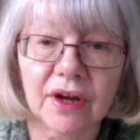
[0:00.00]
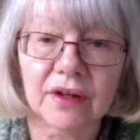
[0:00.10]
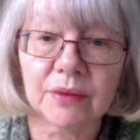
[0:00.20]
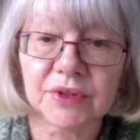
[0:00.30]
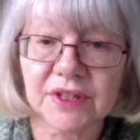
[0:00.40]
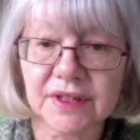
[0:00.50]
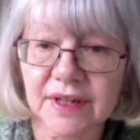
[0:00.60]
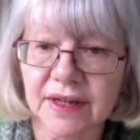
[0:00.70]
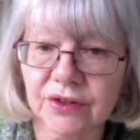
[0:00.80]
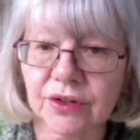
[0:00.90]
And it was this
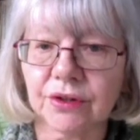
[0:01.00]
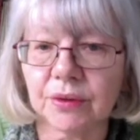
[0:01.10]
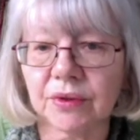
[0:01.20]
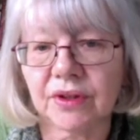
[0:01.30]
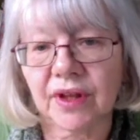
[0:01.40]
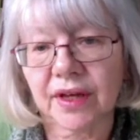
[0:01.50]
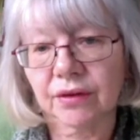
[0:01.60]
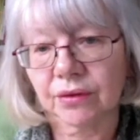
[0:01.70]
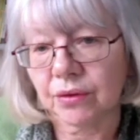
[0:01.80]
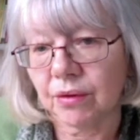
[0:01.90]
latter group that they
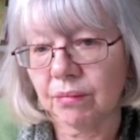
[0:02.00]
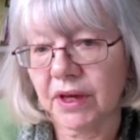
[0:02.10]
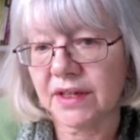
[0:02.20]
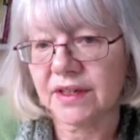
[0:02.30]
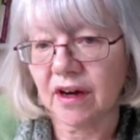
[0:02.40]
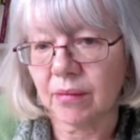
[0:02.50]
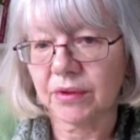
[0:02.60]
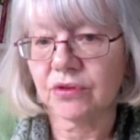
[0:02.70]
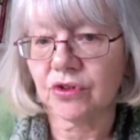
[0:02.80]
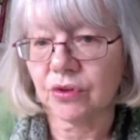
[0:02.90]
thought made up
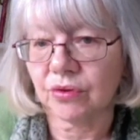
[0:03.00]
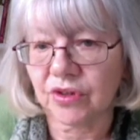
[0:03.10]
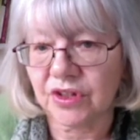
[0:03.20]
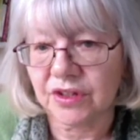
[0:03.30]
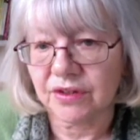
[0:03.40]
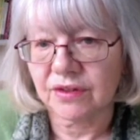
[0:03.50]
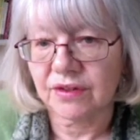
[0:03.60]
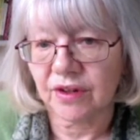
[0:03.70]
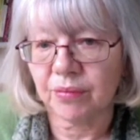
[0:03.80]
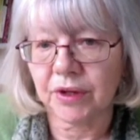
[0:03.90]

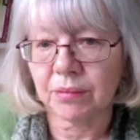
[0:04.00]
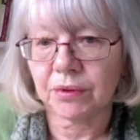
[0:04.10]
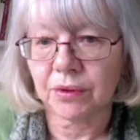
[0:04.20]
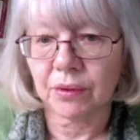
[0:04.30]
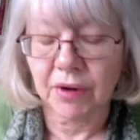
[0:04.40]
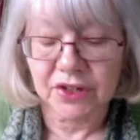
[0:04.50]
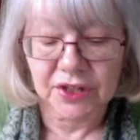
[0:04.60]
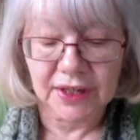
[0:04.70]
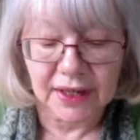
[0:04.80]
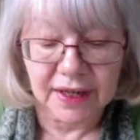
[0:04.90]
2/3 of people who were
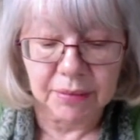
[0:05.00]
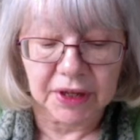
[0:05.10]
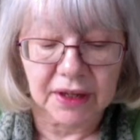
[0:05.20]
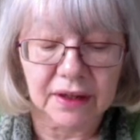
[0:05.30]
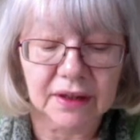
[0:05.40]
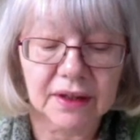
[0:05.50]
actually claiming